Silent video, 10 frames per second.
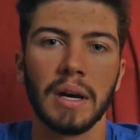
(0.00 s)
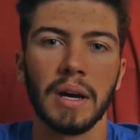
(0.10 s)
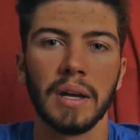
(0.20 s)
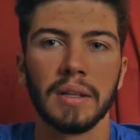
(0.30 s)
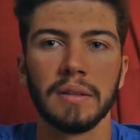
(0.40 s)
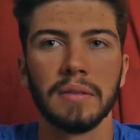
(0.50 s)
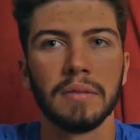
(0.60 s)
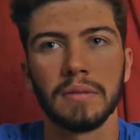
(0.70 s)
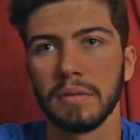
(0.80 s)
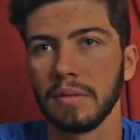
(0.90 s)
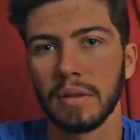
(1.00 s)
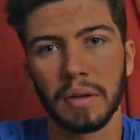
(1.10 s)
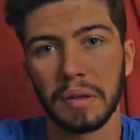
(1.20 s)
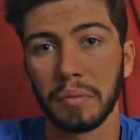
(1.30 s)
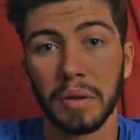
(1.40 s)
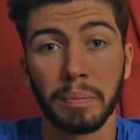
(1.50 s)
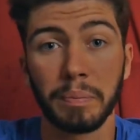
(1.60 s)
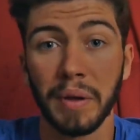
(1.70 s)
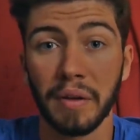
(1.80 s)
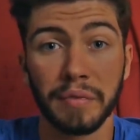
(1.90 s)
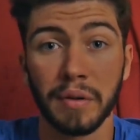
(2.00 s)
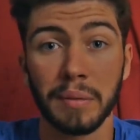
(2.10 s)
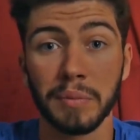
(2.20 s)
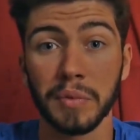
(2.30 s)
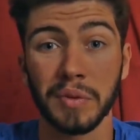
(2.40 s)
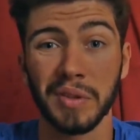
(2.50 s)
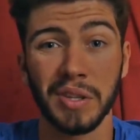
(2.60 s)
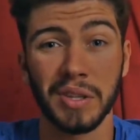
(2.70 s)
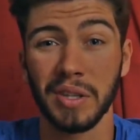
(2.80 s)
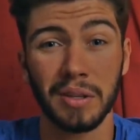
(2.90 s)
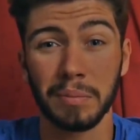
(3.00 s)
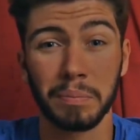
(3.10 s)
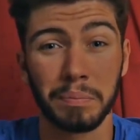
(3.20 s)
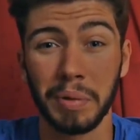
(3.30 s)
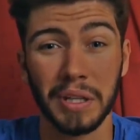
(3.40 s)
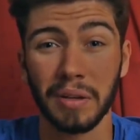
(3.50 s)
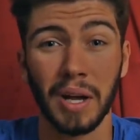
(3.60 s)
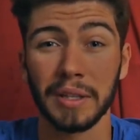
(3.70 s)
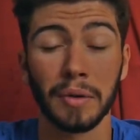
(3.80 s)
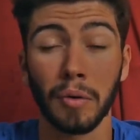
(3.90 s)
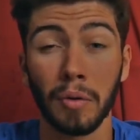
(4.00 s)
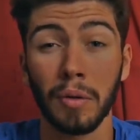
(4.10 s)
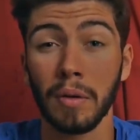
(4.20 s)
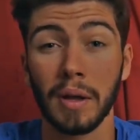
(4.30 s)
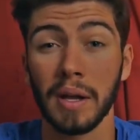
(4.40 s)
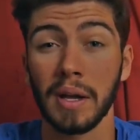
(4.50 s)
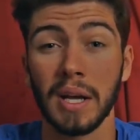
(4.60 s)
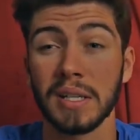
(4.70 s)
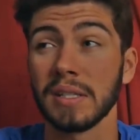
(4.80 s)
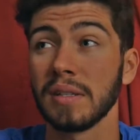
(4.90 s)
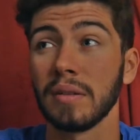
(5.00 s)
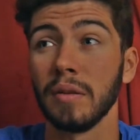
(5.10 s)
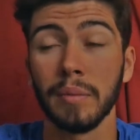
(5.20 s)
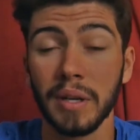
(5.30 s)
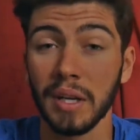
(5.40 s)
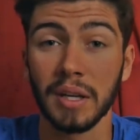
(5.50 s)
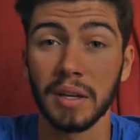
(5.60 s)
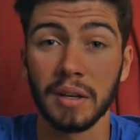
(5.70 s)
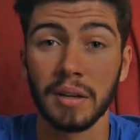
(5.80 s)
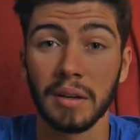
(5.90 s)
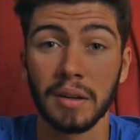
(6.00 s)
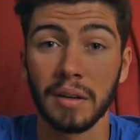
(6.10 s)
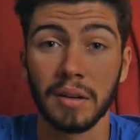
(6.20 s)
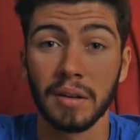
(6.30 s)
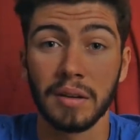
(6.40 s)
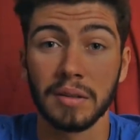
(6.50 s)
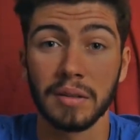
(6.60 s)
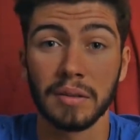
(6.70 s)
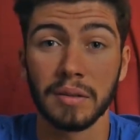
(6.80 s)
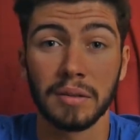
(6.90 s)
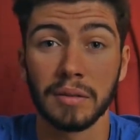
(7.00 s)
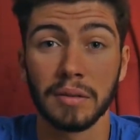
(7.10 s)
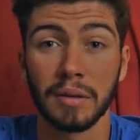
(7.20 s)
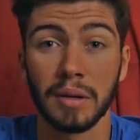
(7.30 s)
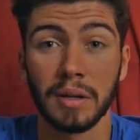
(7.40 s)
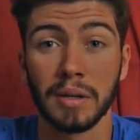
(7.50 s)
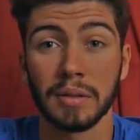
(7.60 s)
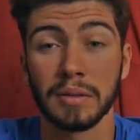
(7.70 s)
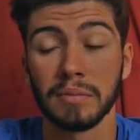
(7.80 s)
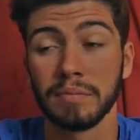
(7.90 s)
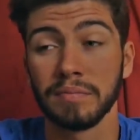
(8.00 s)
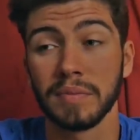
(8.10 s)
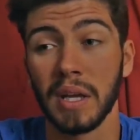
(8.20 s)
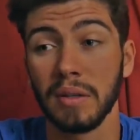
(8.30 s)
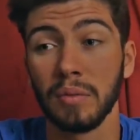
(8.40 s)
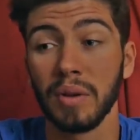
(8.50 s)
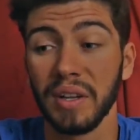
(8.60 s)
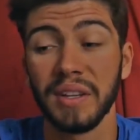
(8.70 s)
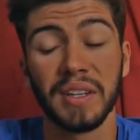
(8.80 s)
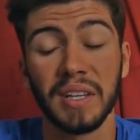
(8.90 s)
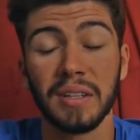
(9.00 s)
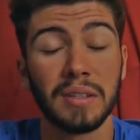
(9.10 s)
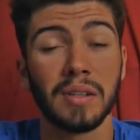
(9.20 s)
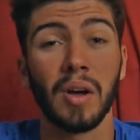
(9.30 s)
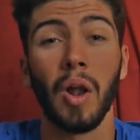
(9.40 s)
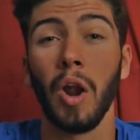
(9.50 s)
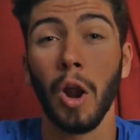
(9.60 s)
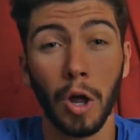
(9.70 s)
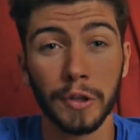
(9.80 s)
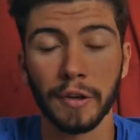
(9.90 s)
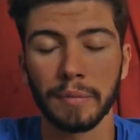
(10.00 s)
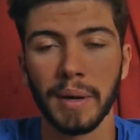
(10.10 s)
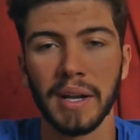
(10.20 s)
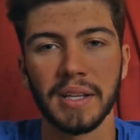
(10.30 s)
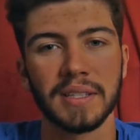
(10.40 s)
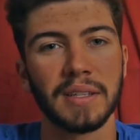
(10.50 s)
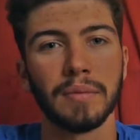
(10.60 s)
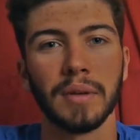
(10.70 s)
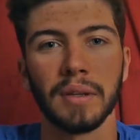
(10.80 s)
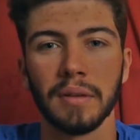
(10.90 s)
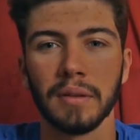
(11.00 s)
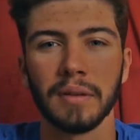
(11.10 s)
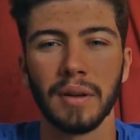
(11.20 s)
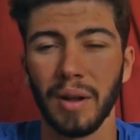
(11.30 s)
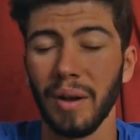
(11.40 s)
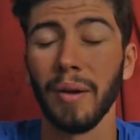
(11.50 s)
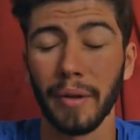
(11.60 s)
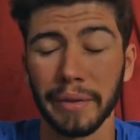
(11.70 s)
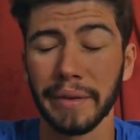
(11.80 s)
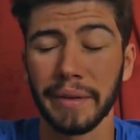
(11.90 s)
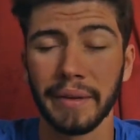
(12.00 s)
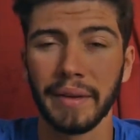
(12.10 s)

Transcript: and it will perform not better at all as a Gomini. So and you will need a lot of ballast in wind, a lot.